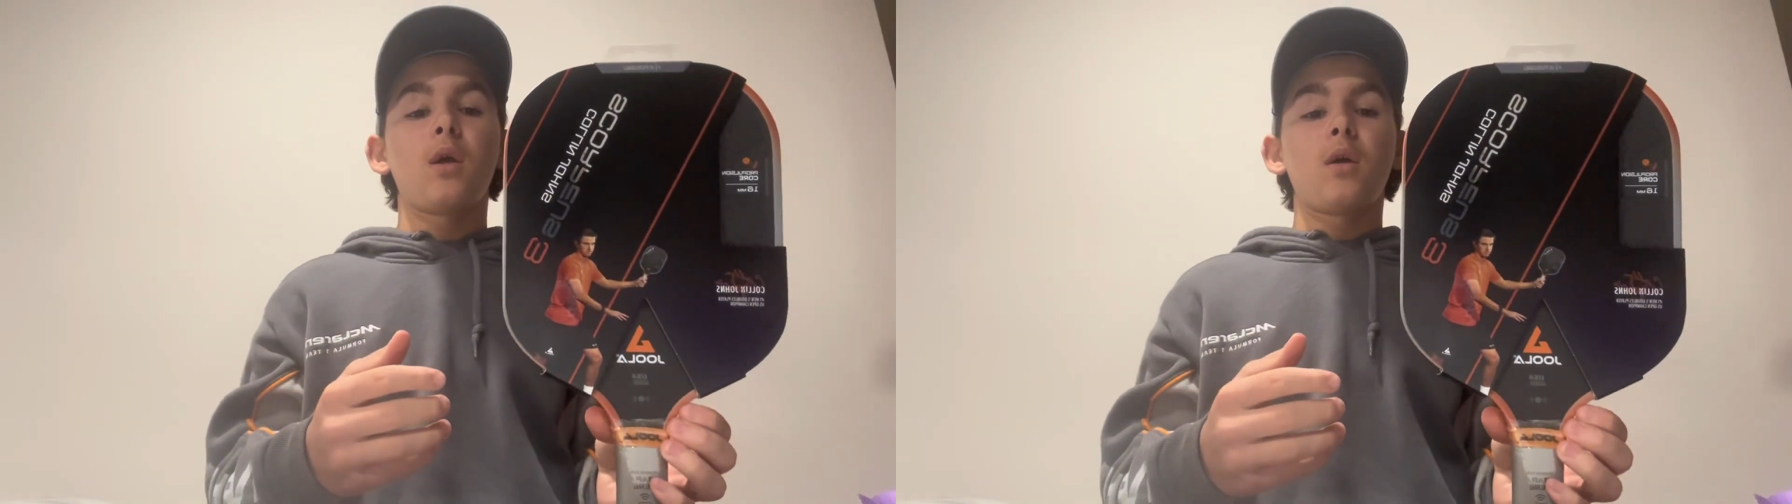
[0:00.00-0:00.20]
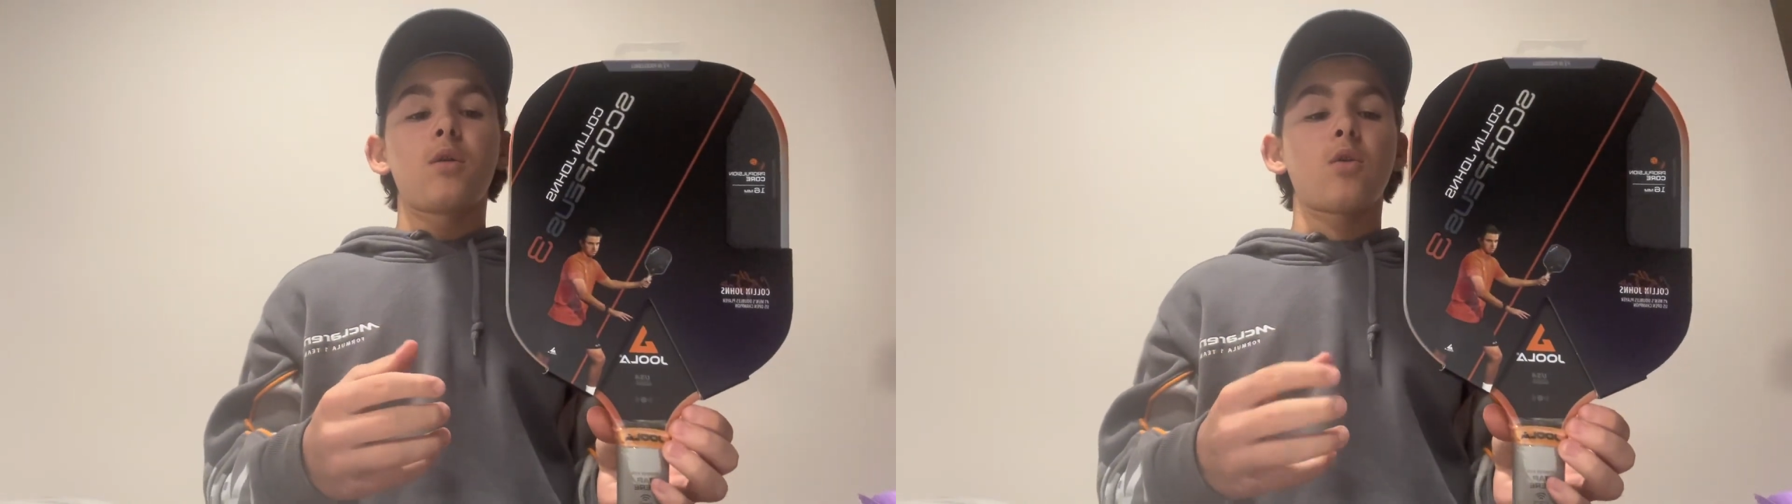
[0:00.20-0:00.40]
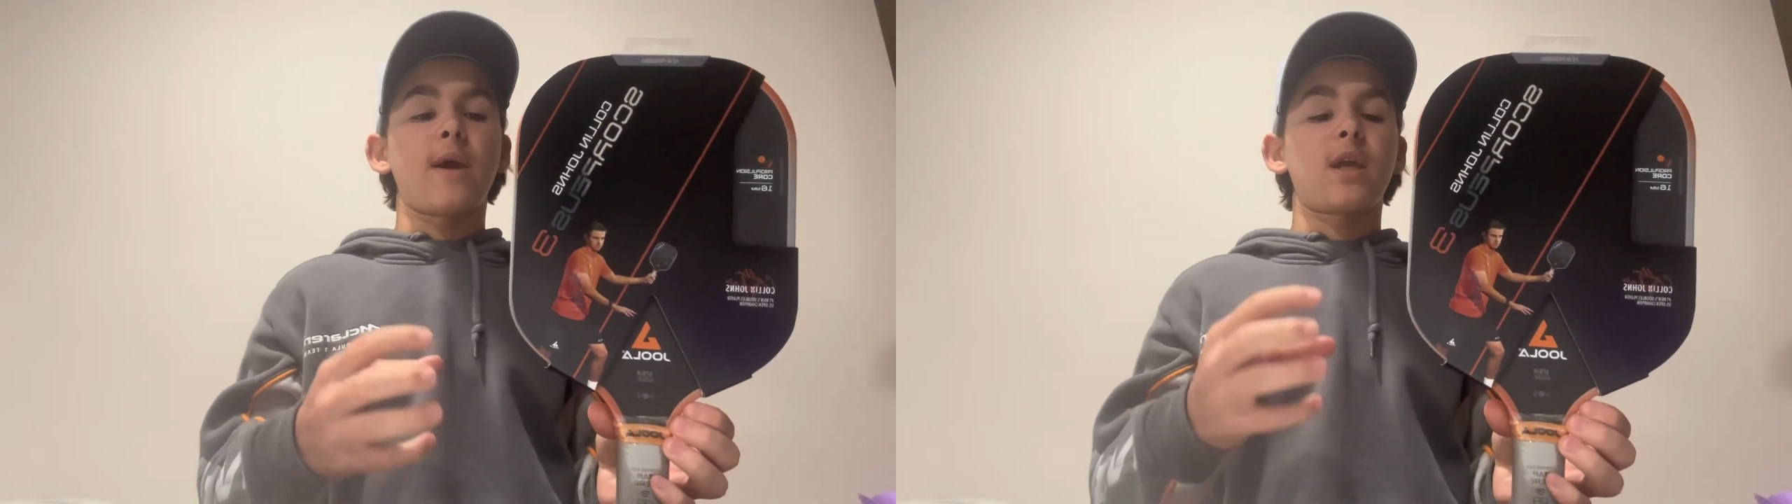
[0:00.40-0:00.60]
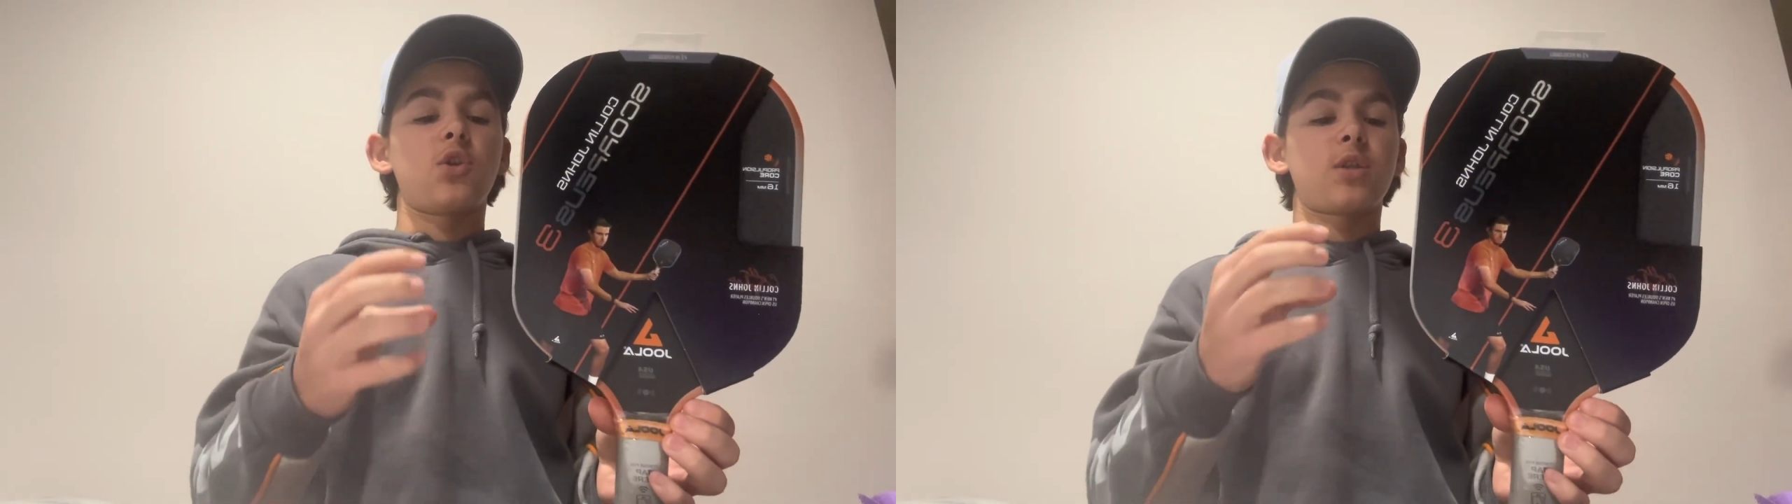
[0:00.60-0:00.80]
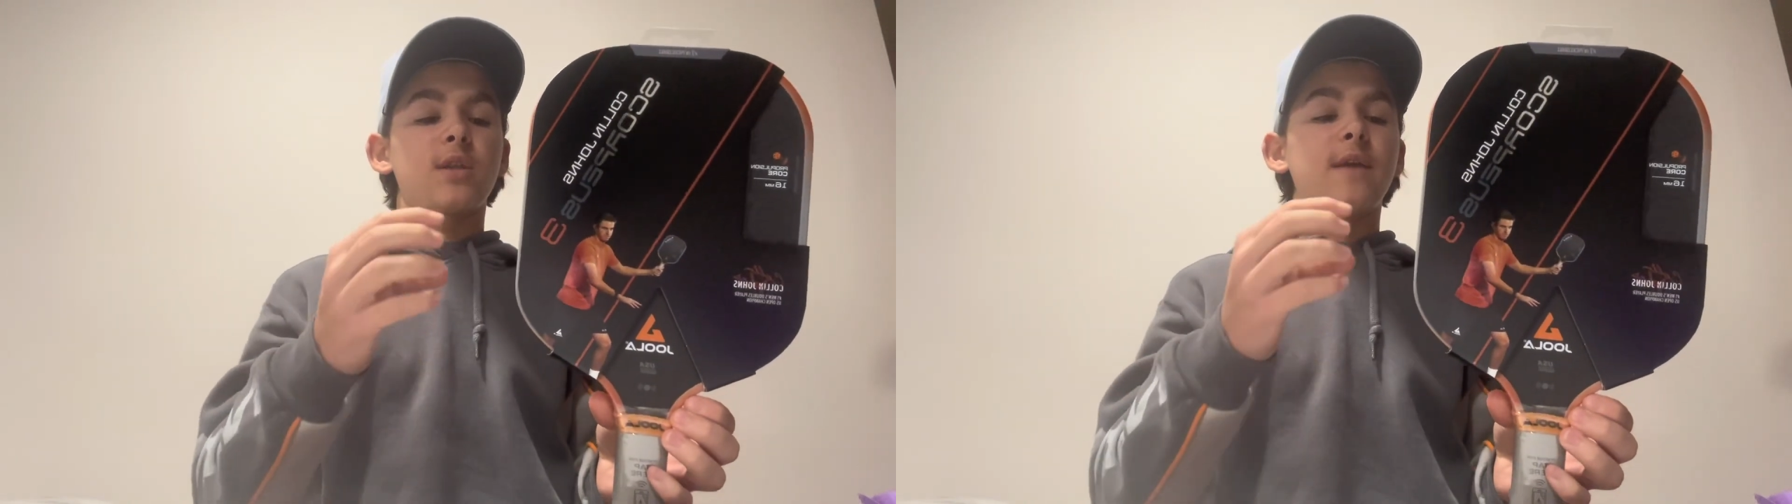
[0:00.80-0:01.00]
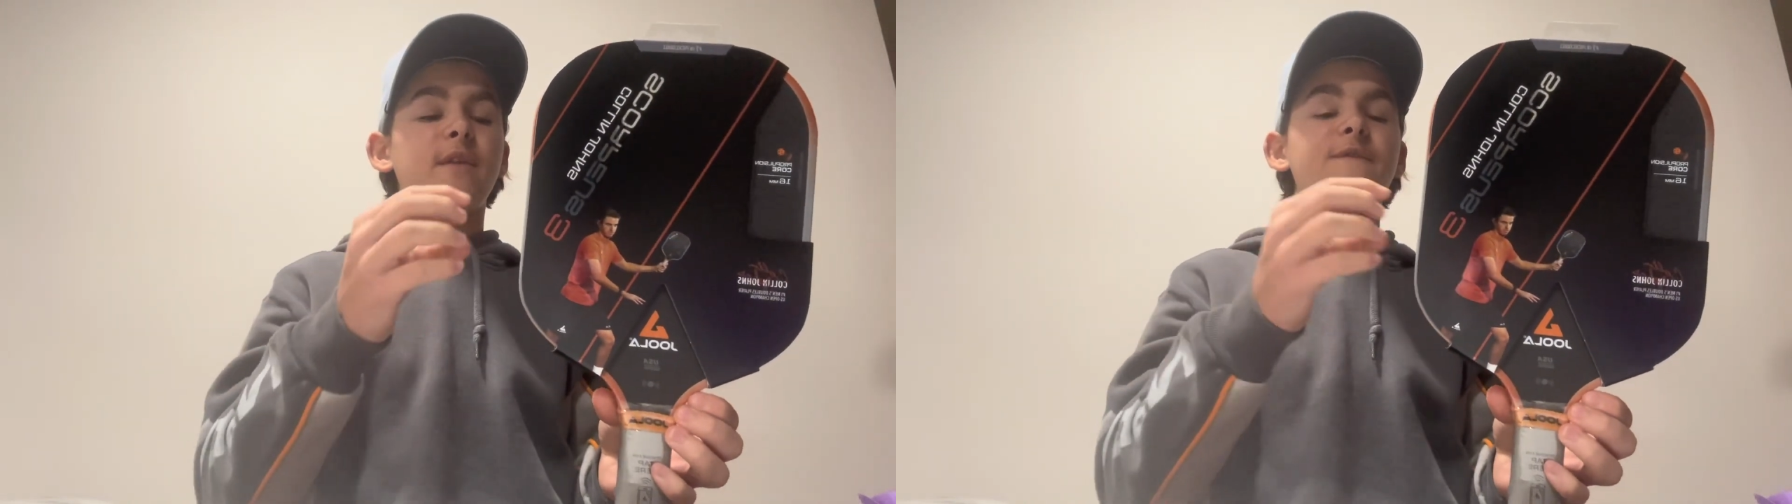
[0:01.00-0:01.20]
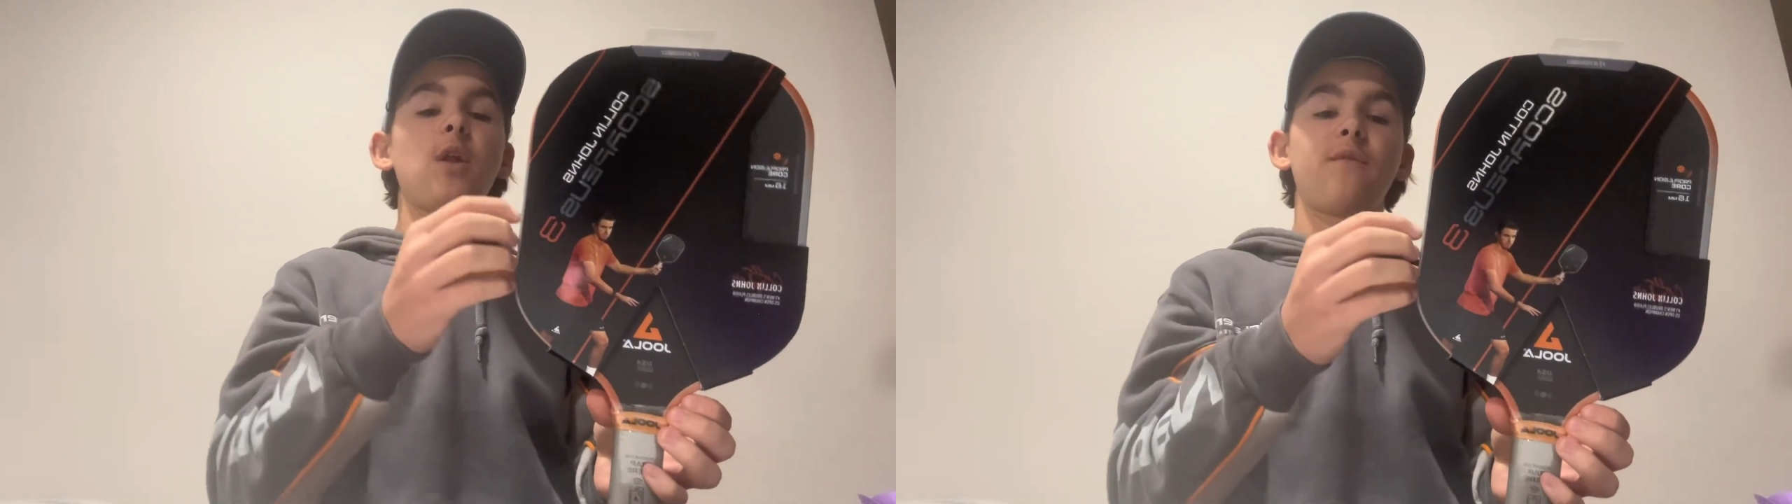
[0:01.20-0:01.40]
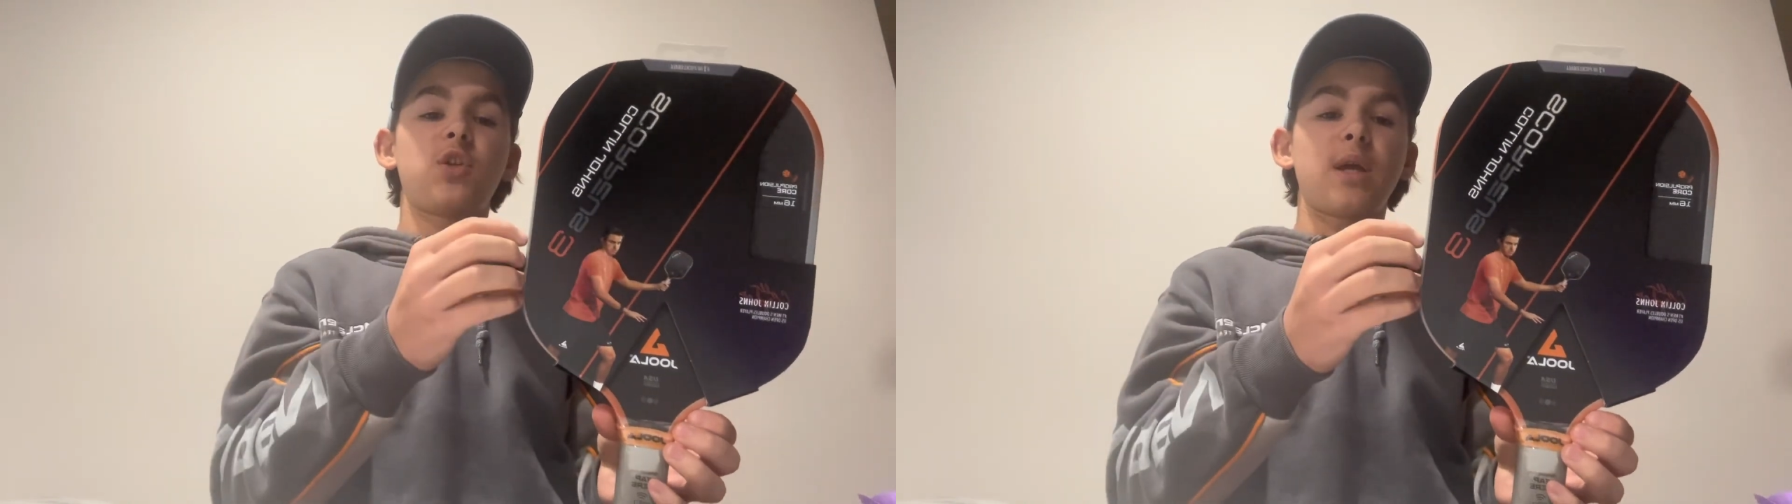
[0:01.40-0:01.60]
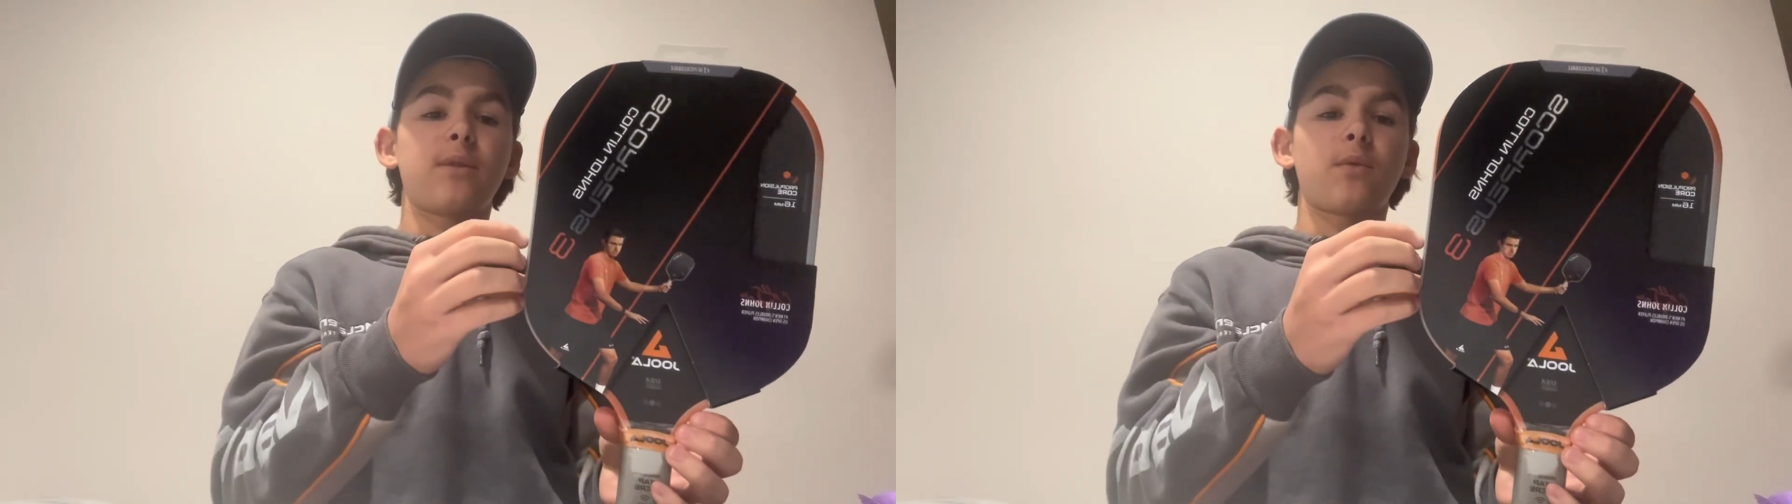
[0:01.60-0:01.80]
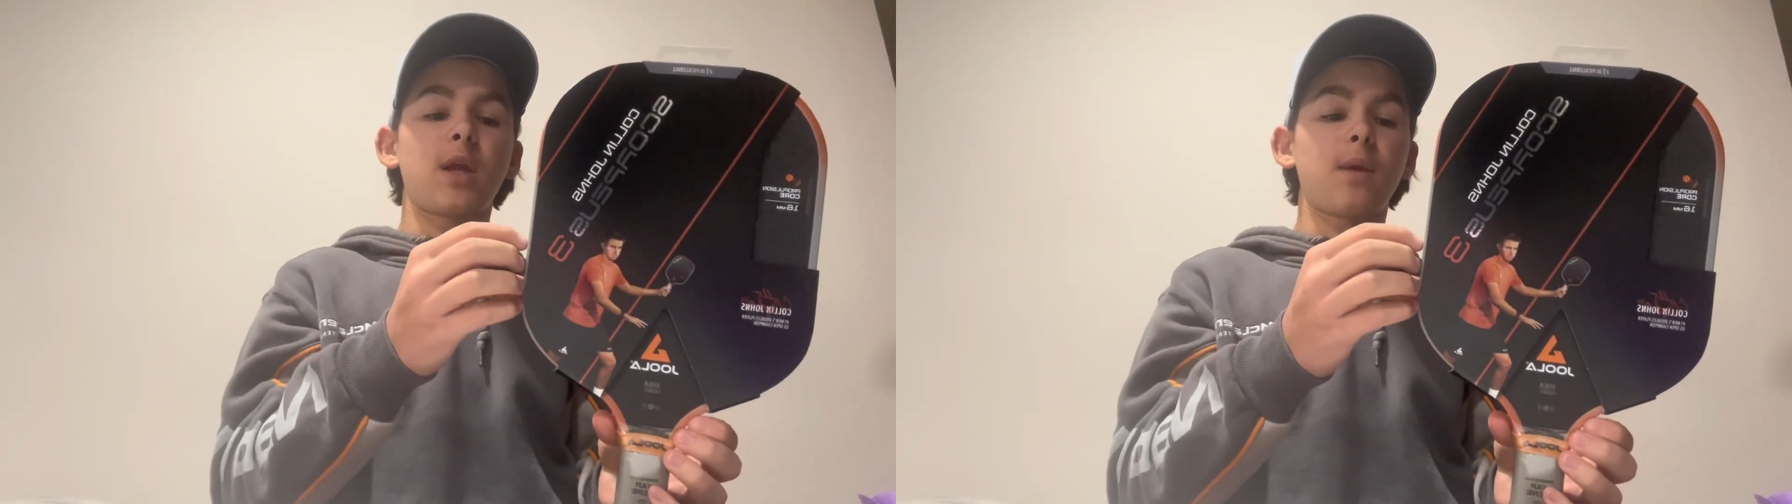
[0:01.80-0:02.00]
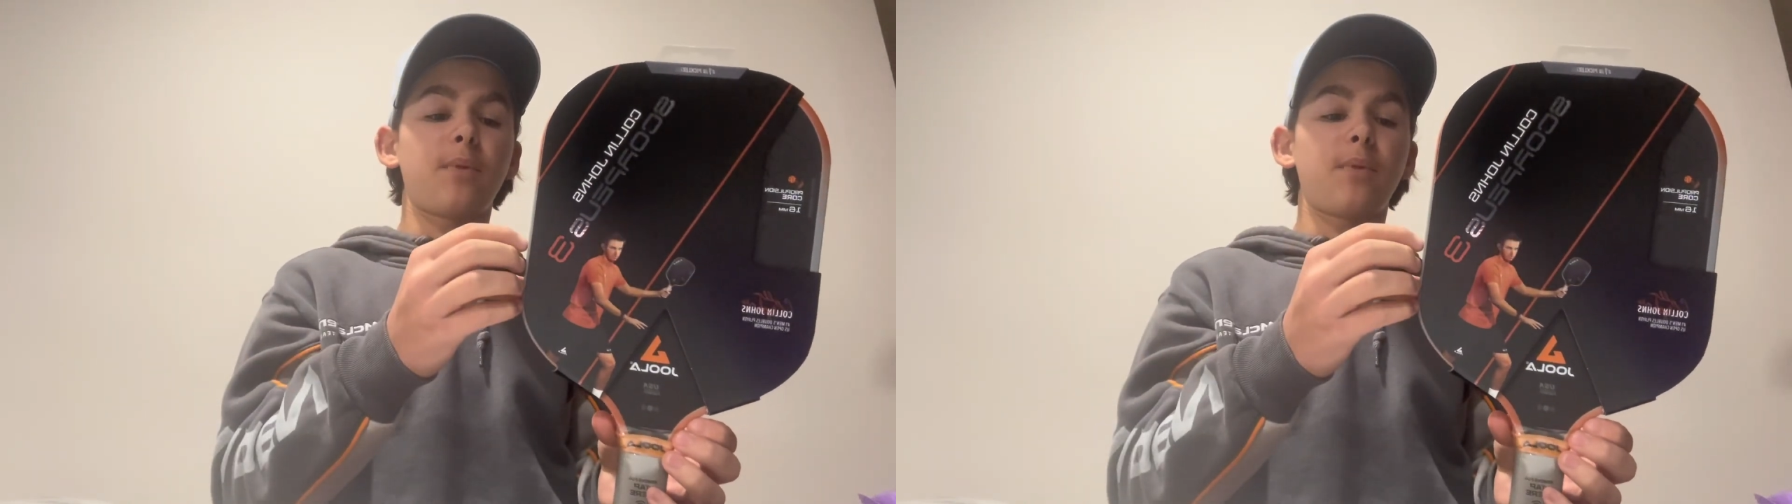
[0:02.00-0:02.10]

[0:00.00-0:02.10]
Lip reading: so I can just get the feel of a Gen 3,